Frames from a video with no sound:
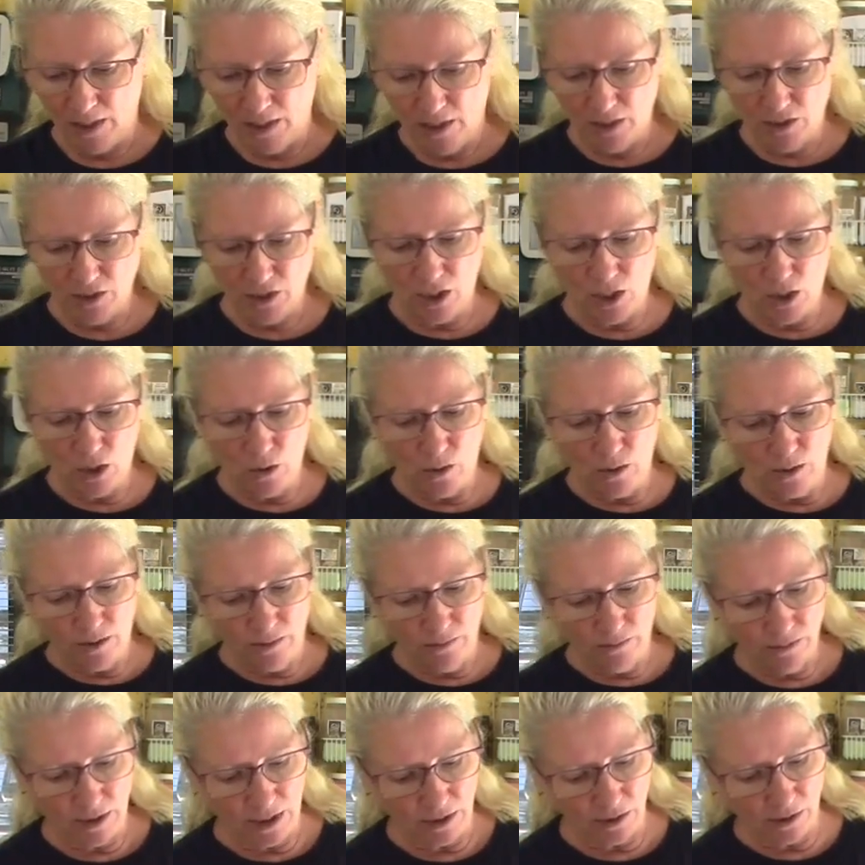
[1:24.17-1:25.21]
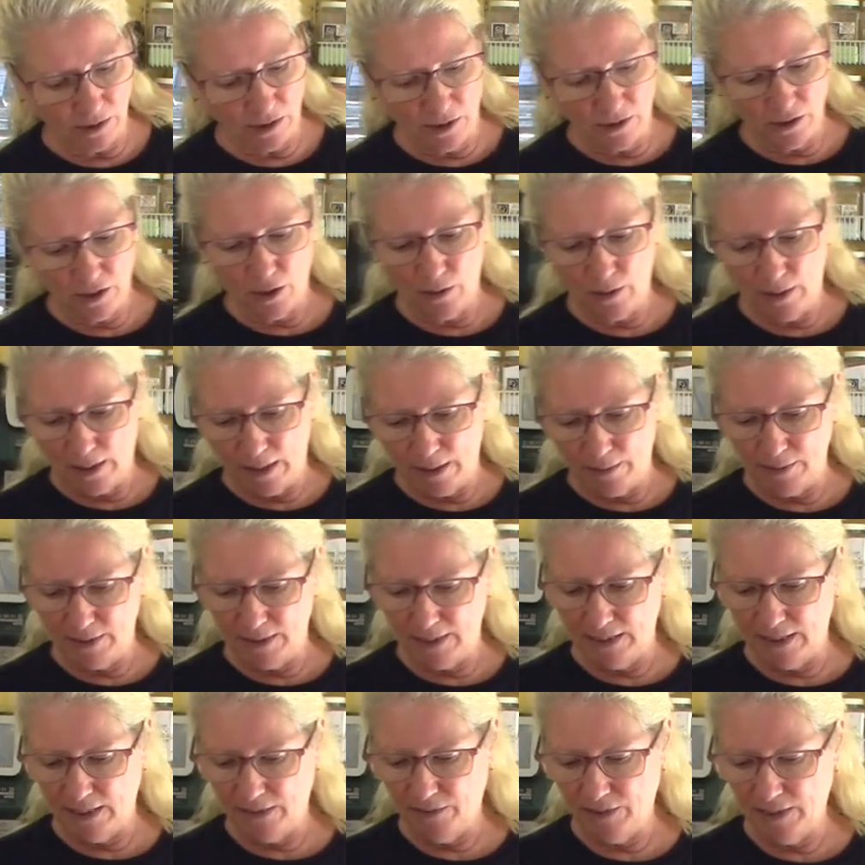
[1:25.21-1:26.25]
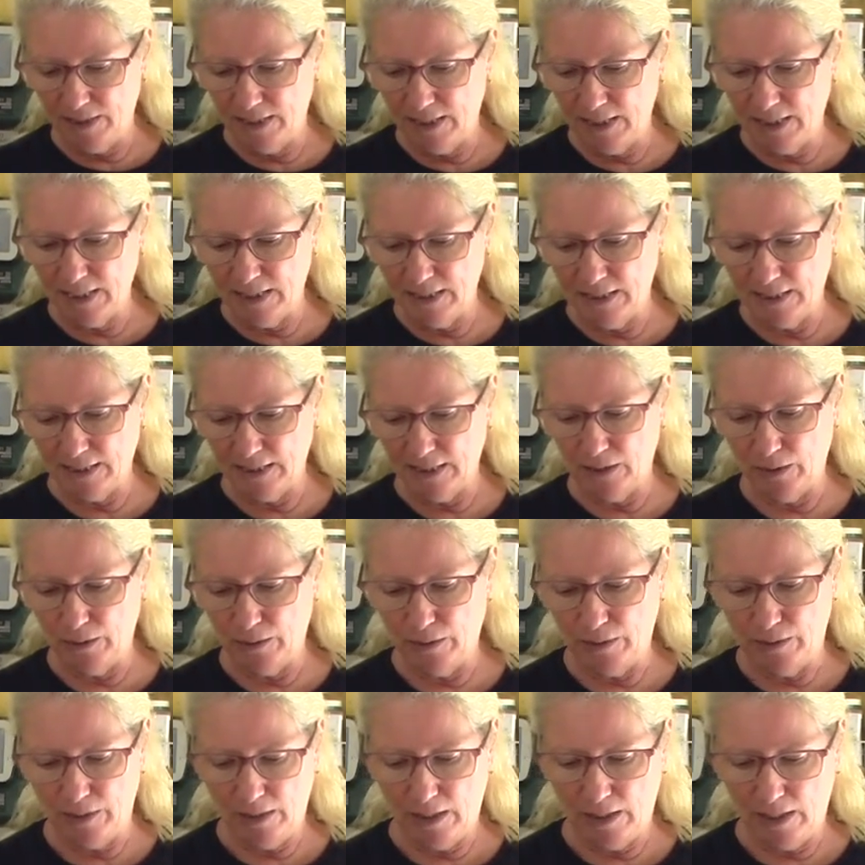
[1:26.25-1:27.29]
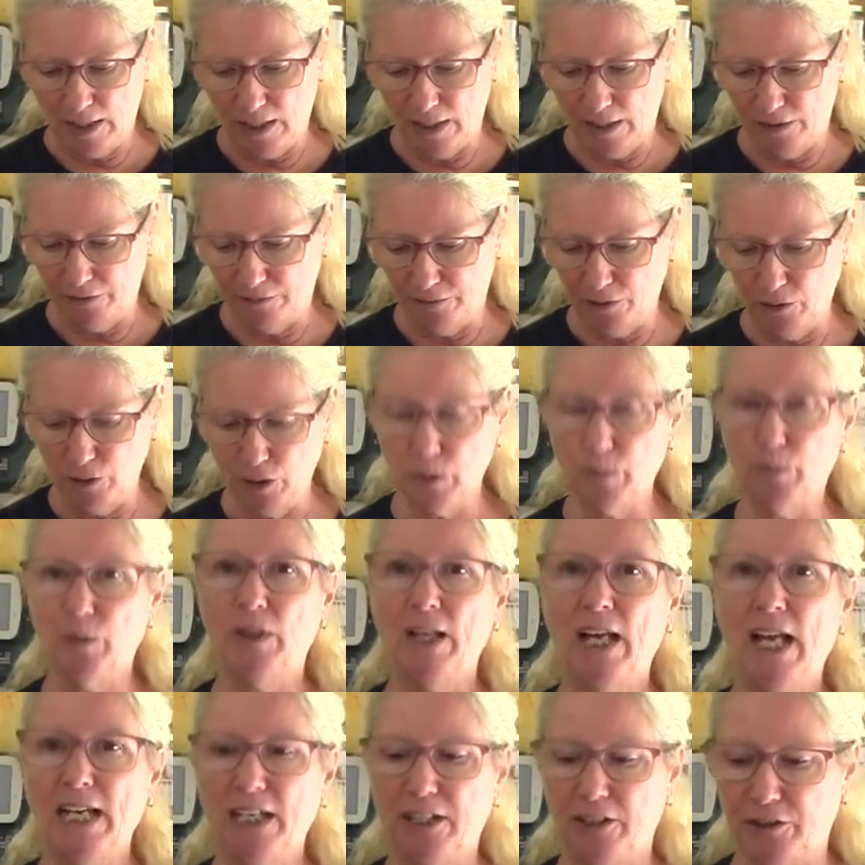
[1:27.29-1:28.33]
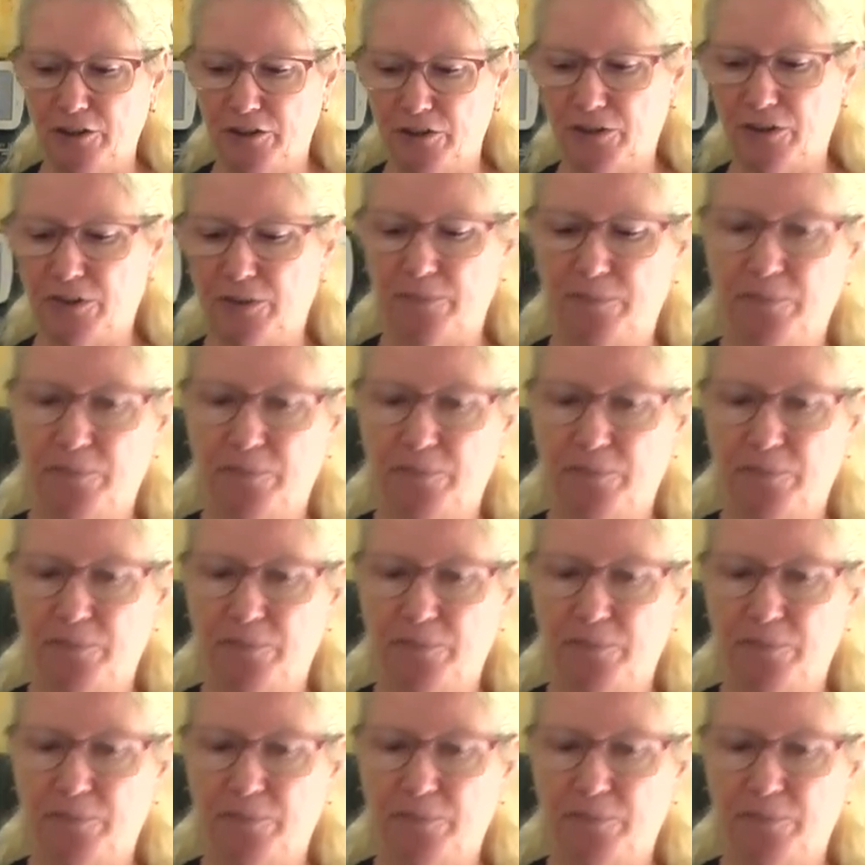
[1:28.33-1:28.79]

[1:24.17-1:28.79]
So not too long ago, I was given these little fusible hangers.